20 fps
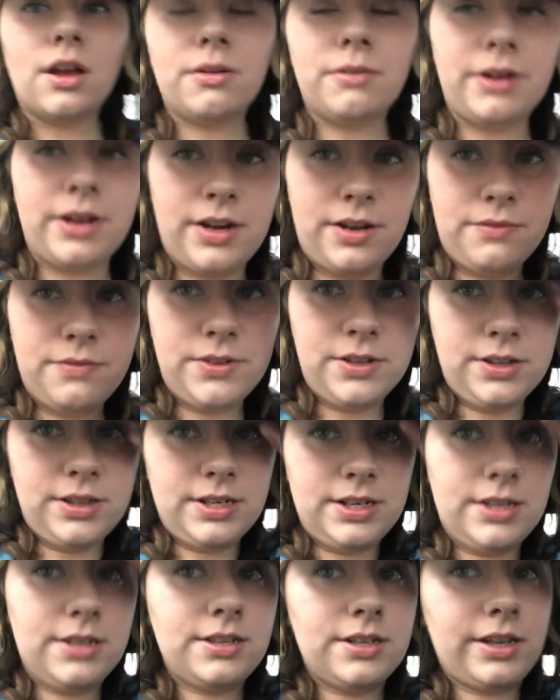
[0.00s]
All right, I feel the
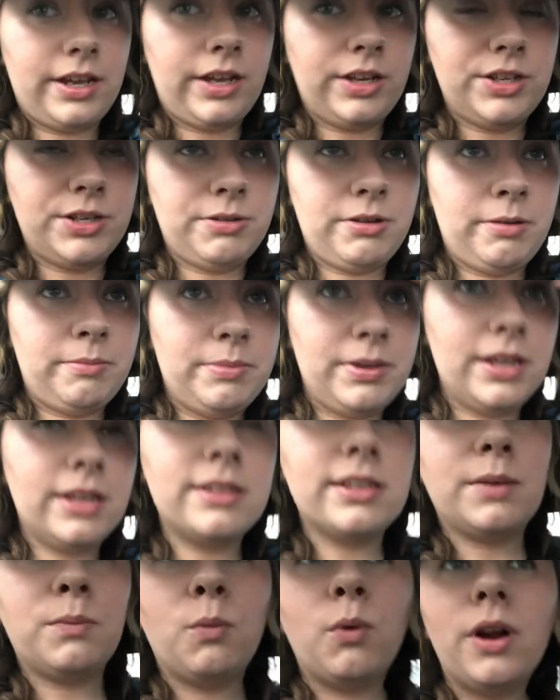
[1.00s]
need to catch you up
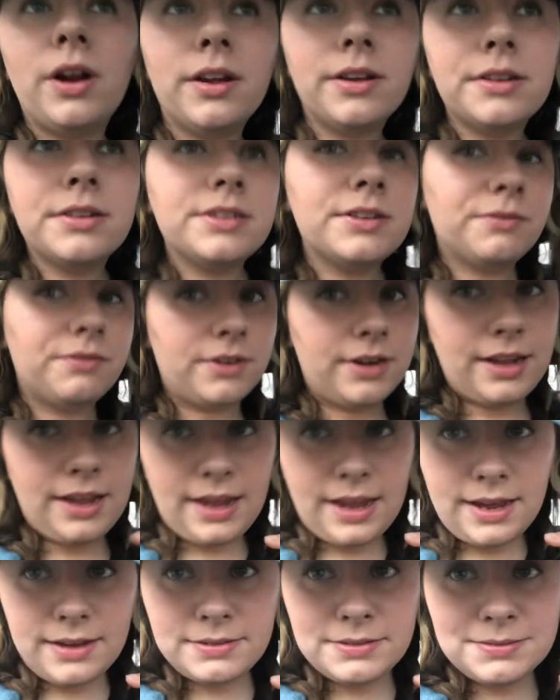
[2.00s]
because I'm wearing a different
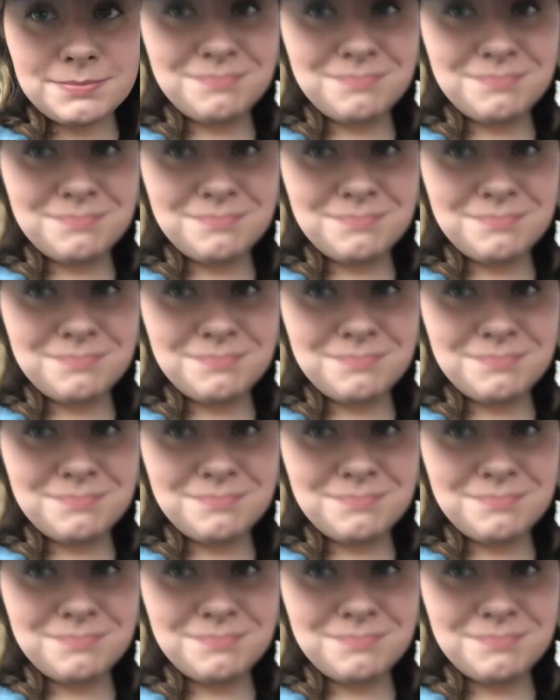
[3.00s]
hat.